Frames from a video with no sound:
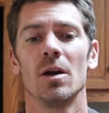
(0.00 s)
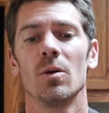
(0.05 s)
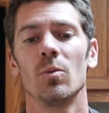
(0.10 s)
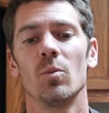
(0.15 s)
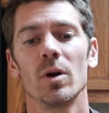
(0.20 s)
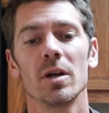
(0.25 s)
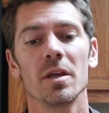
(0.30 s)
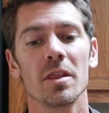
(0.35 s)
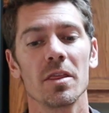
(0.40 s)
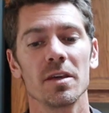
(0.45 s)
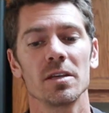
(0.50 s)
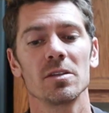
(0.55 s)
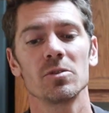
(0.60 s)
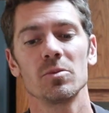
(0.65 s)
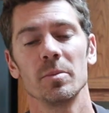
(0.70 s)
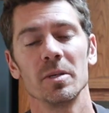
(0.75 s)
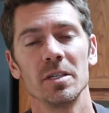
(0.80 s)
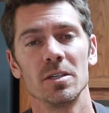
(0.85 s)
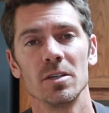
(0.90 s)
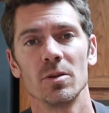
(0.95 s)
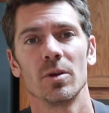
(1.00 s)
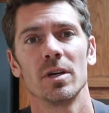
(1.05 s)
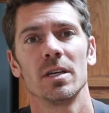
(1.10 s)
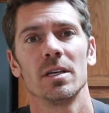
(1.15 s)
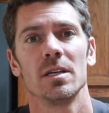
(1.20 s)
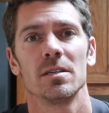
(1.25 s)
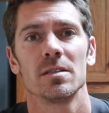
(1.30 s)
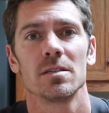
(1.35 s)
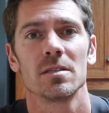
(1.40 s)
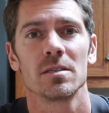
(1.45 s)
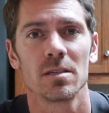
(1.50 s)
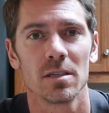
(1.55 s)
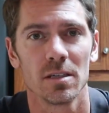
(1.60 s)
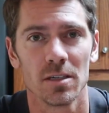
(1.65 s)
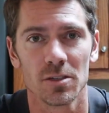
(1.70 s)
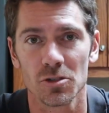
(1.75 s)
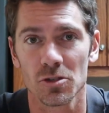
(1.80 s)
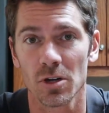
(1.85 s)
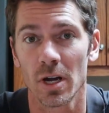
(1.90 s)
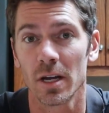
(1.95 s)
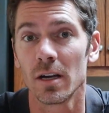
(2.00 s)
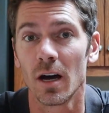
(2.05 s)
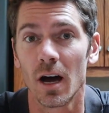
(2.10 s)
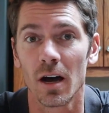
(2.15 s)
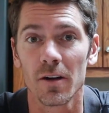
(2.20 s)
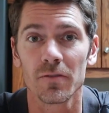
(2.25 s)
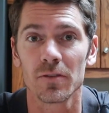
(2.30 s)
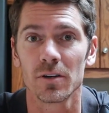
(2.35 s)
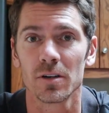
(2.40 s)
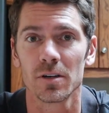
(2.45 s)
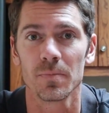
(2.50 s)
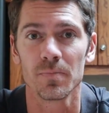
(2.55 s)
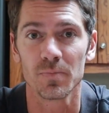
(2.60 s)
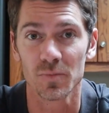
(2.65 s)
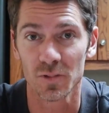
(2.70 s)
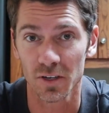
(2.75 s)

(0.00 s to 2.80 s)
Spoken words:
one of the things we'll be doing is trying to offer